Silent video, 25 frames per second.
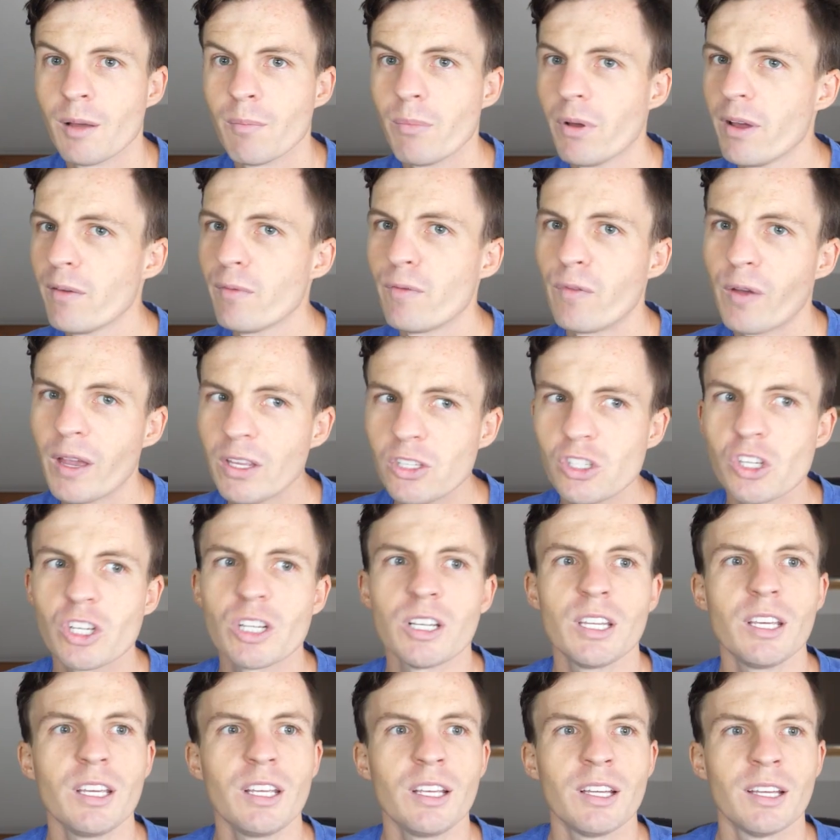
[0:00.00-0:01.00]
But
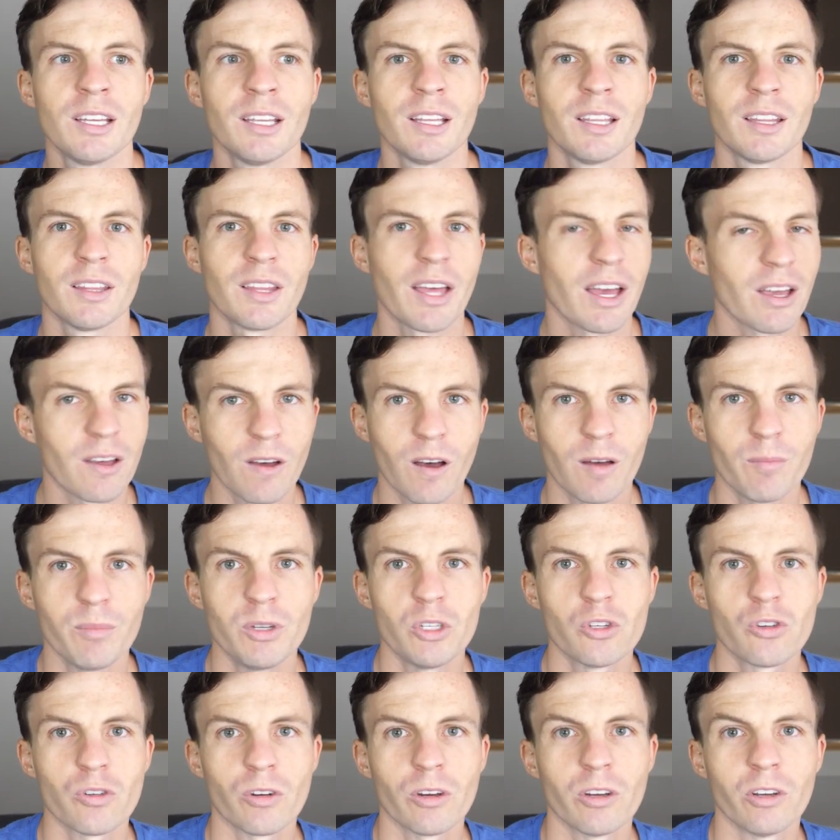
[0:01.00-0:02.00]
eventually, that can't
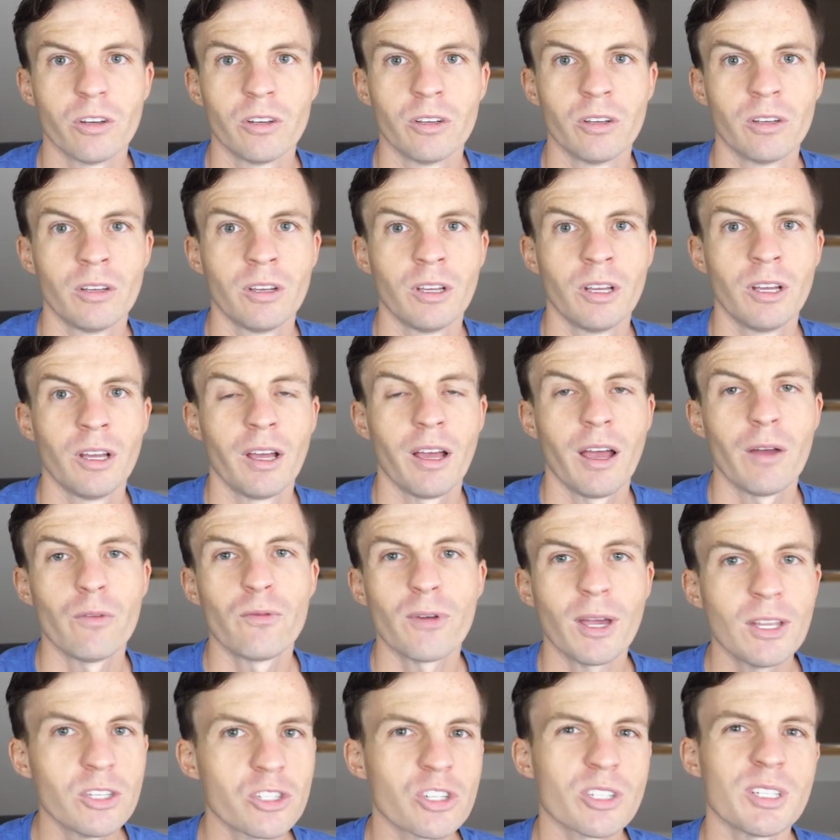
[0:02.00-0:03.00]
be true.
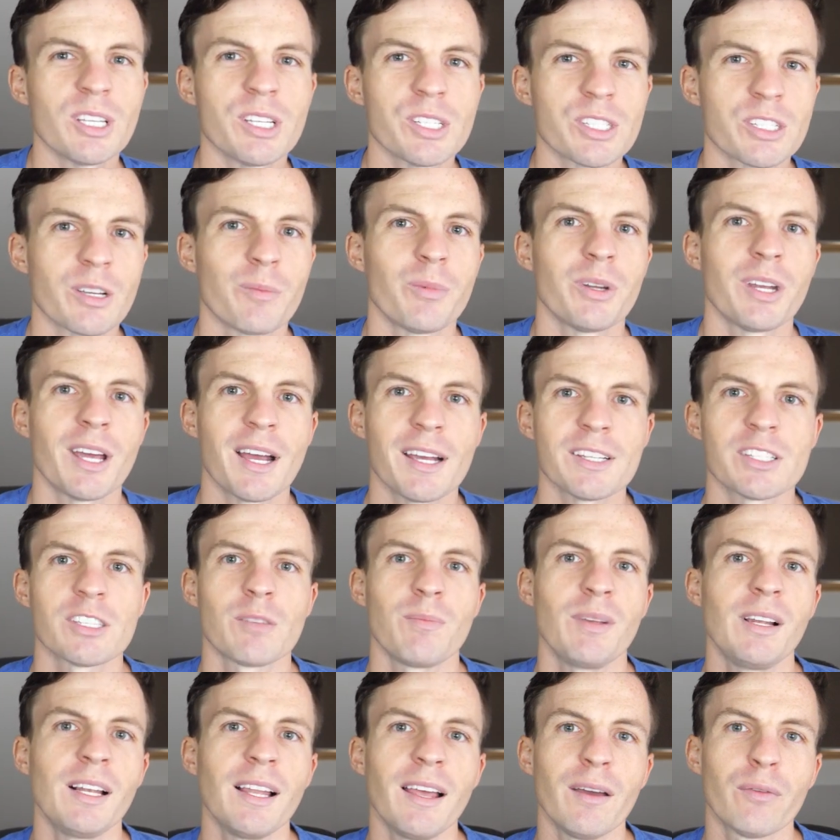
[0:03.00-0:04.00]
Eventually, someone
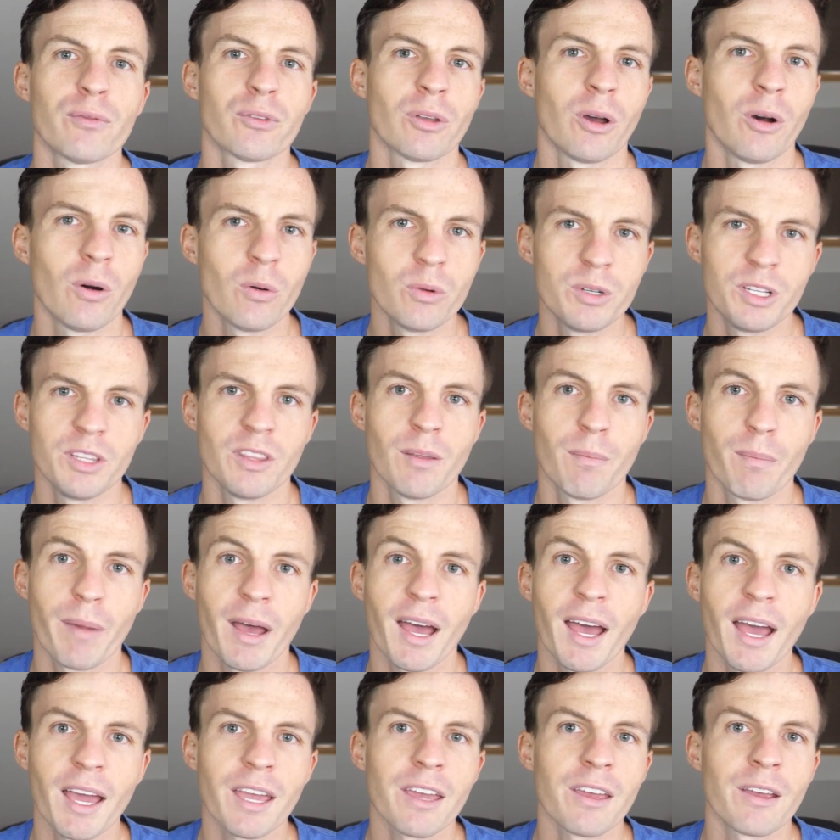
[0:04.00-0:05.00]
has to be left holding the
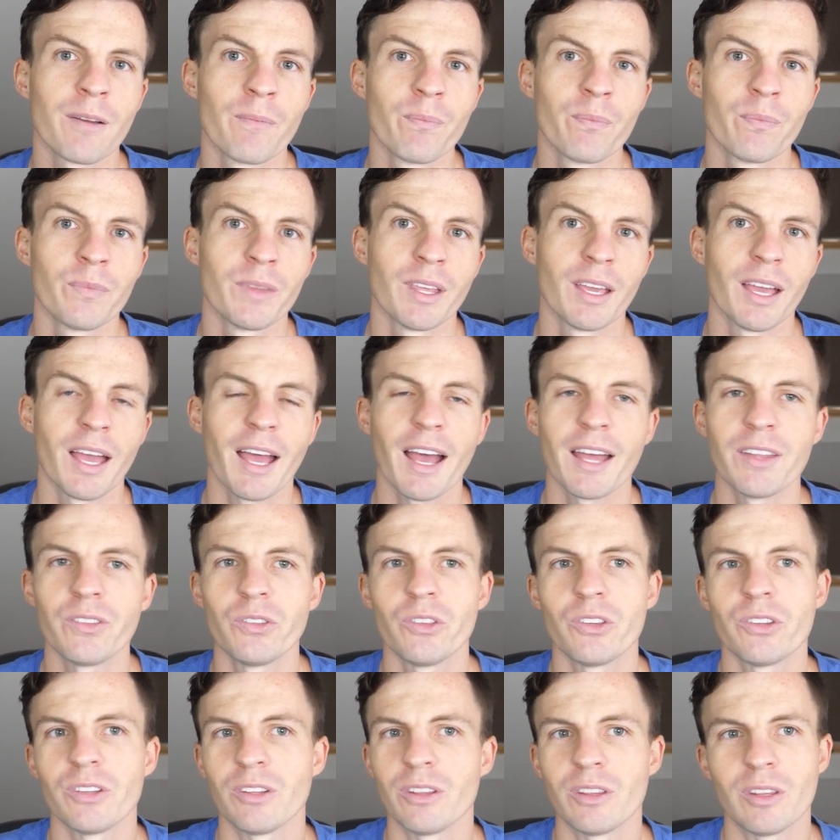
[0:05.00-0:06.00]
bag.
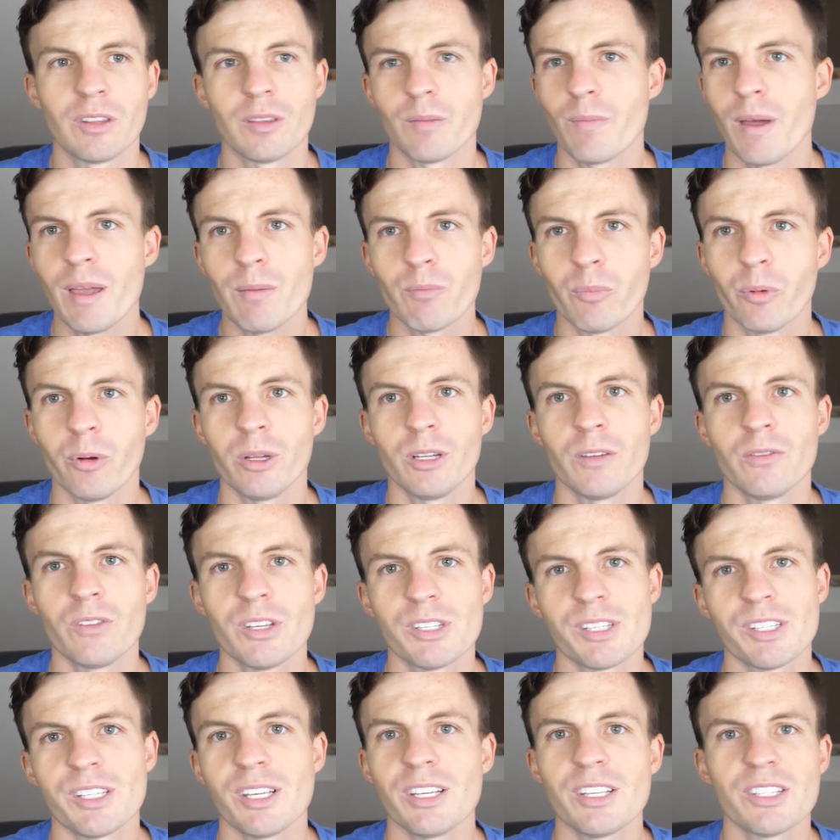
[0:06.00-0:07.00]
And the main point of
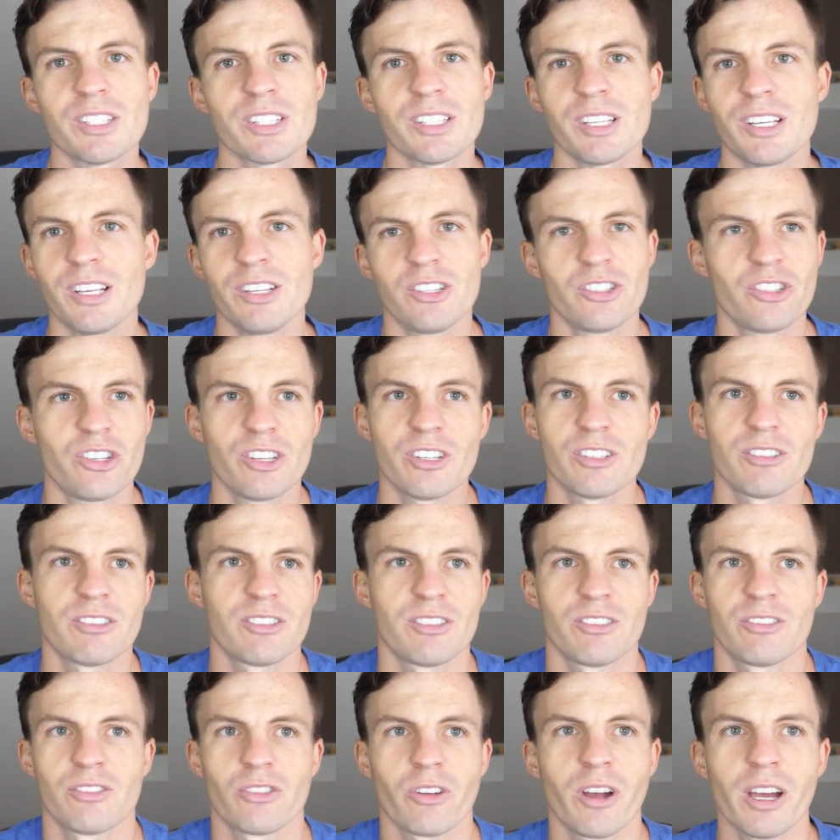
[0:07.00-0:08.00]
this is, is
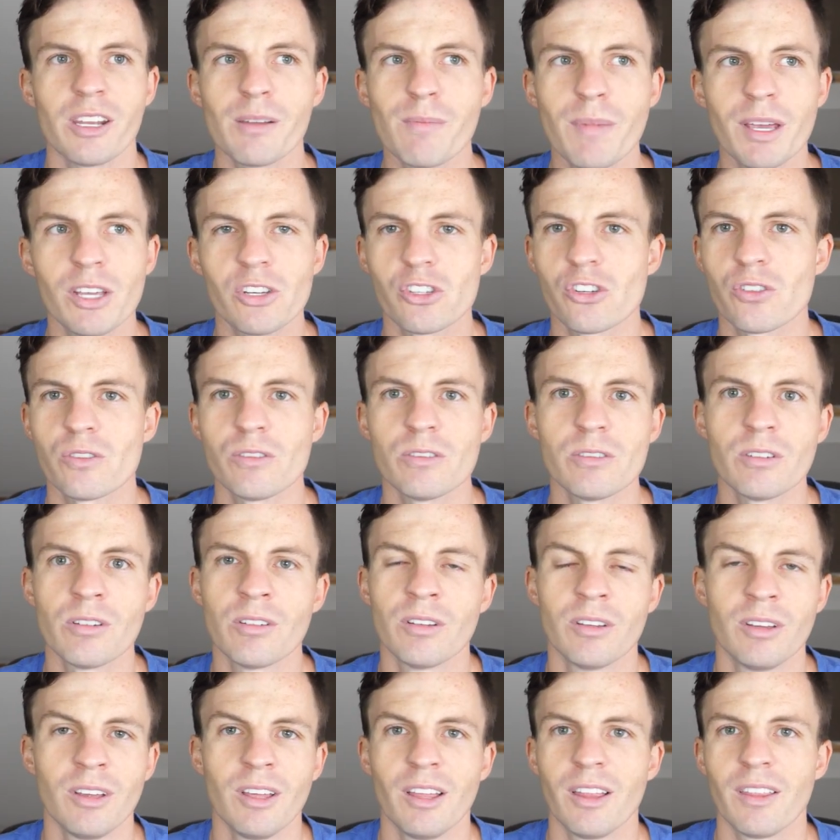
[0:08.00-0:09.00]
just try to make
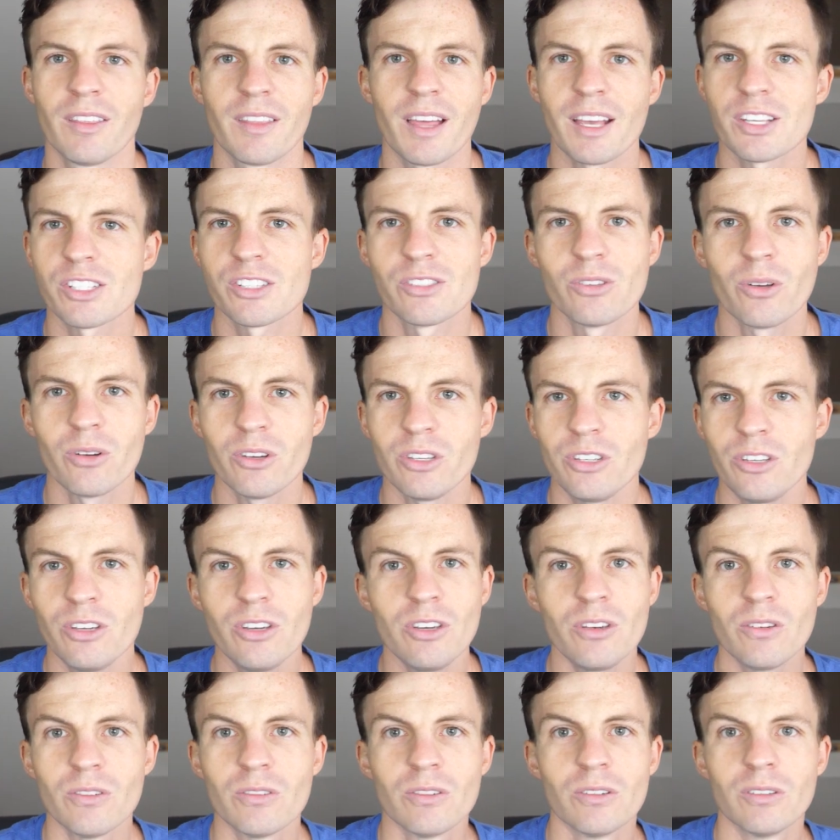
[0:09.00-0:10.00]
sure that's not
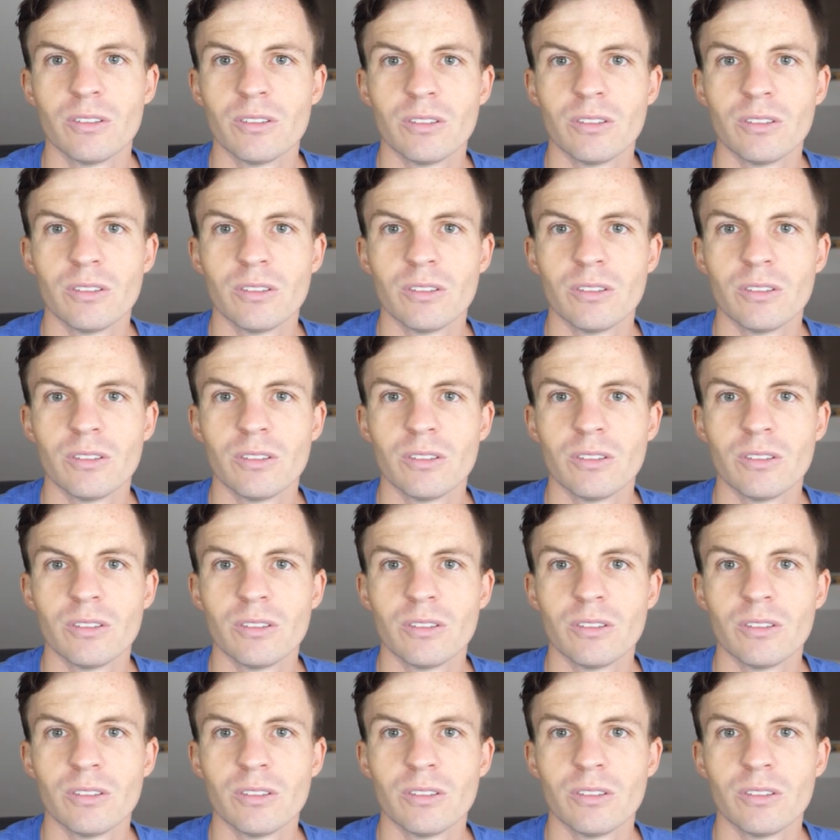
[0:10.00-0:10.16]
you.